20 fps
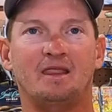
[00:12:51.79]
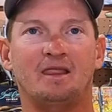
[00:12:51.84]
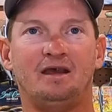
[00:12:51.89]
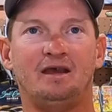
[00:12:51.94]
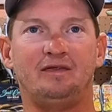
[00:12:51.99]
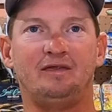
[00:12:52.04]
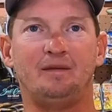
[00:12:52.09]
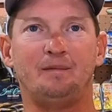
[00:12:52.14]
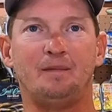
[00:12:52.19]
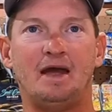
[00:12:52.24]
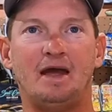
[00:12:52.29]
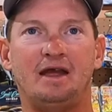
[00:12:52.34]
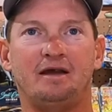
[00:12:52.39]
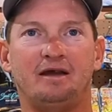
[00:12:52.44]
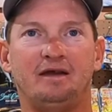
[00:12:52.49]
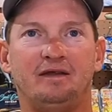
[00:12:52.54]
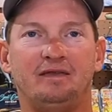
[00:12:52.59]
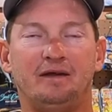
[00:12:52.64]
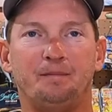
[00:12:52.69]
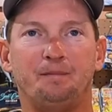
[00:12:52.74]
and
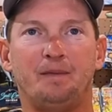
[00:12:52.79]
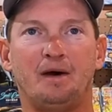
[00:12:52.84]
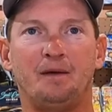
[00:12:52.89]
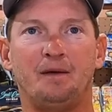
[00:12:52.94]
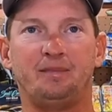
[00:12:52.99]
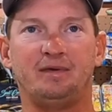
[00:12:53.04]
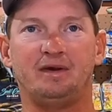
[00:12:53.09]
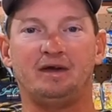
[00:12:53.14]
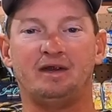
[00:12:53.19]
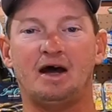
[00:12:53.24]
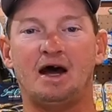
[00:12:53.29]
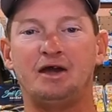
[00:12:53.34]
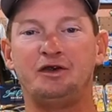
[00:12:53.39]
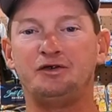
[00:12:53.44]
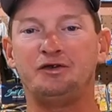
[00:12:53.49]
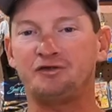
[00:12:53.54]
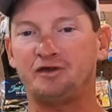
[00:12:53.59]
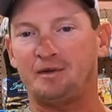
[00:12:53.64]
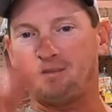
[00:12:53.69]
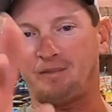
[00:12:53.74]
then bump it. I
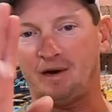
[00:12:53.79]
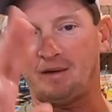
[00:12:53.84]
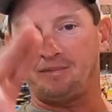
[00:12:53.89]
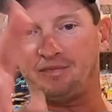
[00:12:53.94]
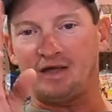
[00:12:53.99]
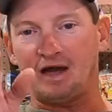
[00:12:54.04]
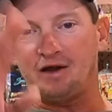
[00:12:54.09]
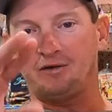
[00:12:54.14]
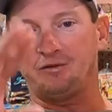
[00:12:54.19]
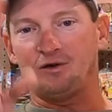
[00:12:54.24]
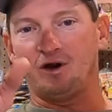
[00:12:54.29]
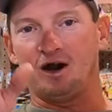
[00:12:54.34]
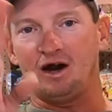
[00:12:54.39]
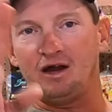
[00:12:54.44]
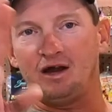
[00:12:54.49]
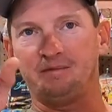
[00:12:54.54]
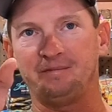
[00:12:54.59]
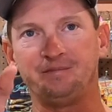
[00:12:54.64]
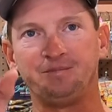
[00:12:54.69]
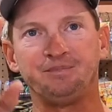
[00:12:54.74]
usually bump that
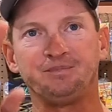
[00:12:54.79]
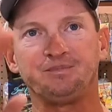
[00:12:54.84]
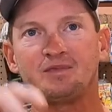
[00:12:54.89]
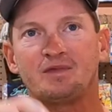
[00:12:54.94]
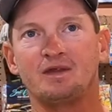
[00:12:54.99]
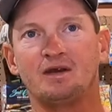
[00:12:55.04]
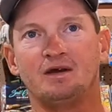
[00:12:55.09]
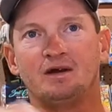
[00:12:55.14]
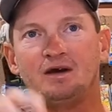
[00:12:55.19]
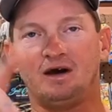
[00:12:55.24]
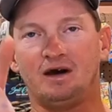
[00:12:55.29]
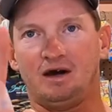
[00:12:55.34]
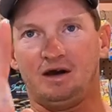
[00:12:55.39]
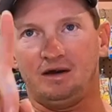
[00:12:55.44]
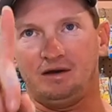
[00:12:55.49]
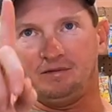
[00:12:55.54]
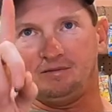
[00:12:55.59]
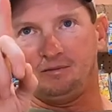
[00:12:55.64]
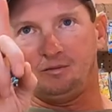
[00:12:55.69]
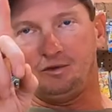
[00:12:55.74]
rod
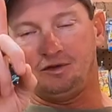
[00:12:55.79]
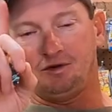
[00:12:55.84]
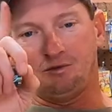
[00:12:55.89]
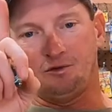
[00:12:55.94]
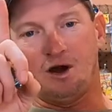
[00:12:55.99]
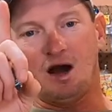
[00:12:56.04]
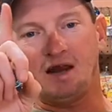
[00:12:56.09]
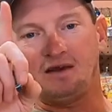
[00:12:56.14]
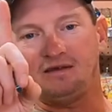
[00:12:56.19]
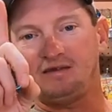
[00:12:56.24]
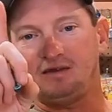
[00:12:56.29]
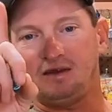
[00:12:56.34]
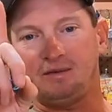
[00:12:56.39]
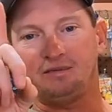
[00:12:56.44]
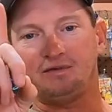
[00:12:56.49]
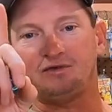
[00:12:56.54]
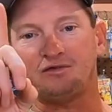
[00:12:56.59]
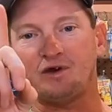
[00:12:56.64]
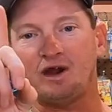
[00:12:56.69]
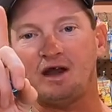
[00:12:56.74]
with the rod tip
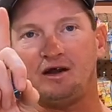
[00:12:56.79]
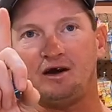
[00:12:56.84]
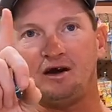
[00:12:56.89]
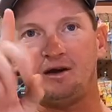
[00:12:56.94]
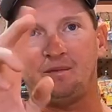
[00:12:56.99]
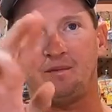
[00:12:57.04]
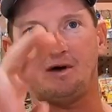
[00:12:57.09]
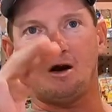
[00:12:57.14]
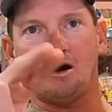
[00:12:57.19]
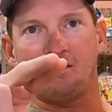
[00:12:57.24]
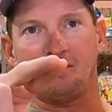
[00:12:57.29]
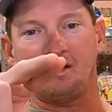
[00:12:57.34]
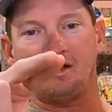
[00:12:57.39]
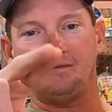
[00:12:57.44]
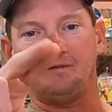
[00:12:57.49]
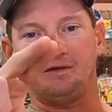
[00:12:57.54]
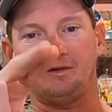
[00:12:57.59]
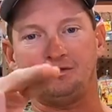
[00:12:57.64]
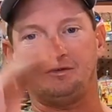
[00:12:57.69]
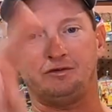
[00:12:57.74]
straight up. I'll
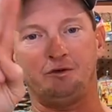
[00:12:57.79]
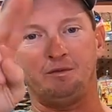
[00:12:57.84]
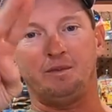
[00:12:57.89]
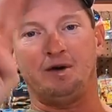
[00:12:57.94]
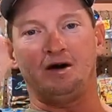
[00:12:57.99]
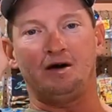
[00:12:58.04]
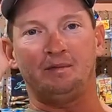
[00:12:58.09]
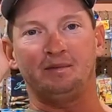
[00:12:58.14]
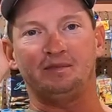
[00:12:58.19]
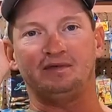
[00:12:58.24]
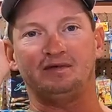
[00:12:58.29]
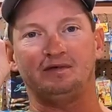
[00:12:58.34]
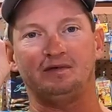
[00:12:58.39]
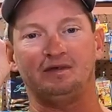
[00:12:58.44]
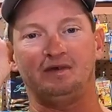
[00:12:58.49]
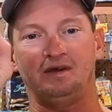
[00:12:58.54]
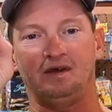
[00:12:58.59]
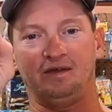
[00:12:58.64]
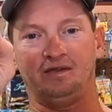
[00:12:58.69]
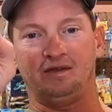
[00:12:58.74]
give it two bumps
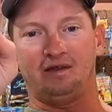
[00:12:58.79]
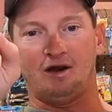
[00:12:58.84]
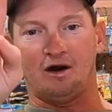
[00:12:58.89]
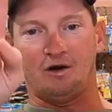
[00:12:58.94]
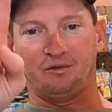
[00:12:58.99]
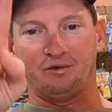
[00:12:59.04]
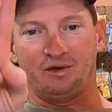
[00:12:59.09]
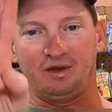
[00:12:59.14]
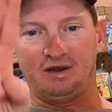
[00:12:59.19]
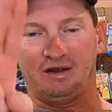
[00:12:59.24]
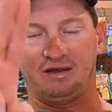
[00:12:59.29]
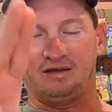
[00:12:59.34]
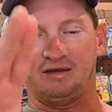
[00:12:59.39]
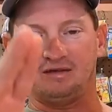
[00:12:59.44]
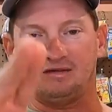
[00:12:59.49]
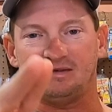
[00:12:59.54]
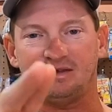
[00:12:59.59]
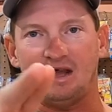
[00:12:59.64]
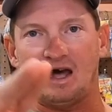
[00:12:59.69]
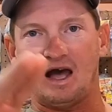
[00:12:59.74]
and then I'll reel in the
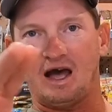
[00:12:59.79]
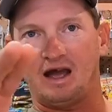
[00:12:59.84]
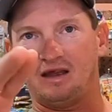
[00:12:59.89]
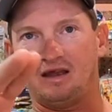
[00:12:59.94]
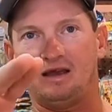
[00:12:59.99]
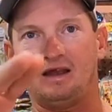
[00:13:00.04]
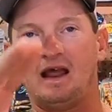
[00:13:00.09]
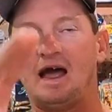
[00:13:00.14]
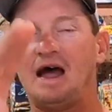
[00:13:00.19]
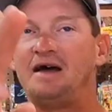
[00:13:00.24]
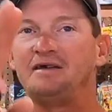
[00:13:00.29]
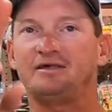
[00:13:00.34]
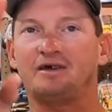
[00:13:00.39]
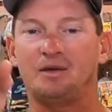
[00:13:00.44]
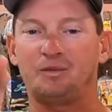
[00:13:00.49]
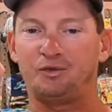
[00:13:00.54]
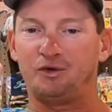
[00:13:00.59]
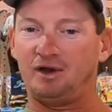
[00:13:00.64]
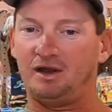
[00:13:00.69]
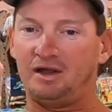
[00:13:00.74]
slack. And as
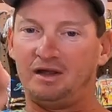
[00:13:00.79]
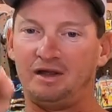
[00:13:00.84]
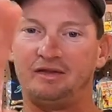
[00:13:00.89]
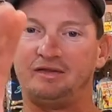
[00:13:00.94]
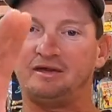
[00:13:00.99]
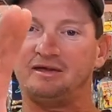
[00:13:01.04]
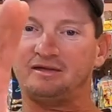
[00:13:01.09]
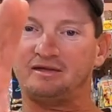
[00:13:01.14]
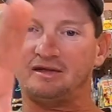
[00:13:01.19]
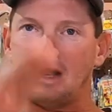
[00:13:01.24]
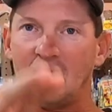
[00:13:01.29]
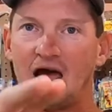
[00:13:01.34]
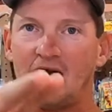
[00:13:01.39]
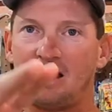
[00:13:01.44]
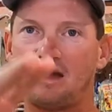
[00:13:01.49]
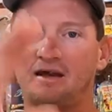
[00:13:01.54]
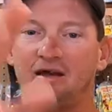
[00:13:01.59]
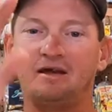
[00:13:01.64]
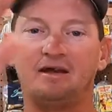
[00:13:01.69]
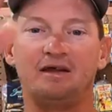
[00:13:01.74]
I'm reeling in the
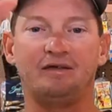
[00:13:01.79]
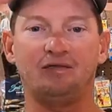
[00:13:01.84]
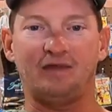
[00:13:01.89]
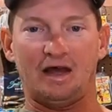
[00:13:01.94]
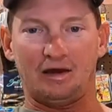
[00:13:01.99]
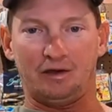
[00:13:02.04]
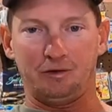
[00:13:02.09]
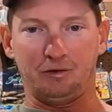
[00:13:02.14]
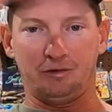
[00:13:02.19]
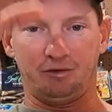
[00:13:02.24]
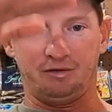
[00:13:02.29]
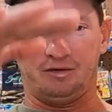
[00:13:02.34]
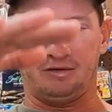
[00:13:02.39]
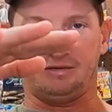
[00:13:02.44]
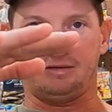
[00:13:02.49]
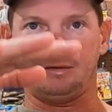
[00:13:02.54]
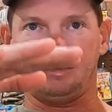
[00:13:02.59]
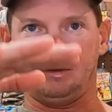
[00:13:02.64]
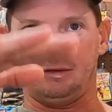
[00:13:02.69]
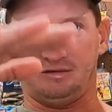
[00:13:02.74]
slack, that lure
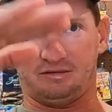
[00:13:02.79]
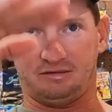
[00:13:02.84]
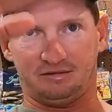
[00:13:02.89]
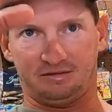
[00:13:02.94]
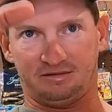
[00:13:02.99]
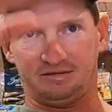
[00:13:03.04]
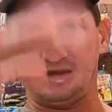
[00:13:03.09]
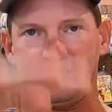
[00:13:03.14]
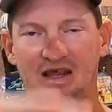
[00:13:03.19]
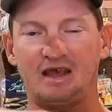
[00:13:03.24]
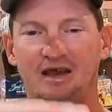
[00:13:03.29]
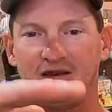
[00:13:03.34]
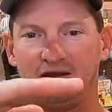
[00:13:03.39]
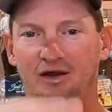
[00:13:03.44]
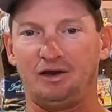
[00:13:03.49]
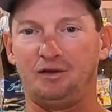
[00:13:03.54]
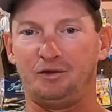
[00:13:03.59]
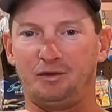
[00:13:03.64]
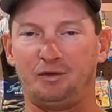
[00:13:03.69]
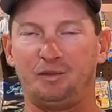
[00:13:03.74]
is sinking
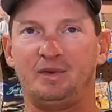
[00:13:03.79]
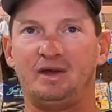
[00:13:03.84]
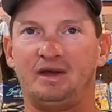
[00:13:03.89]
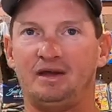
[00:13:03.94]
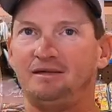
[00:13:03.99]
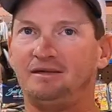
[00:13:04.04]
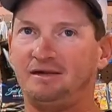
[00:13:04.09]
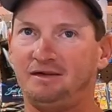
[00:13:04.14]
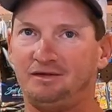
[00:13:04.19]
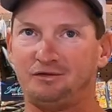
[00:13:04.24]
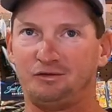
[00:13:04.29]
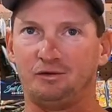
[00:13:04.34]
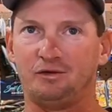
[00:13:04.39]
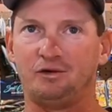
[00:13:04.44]
a little bit. It's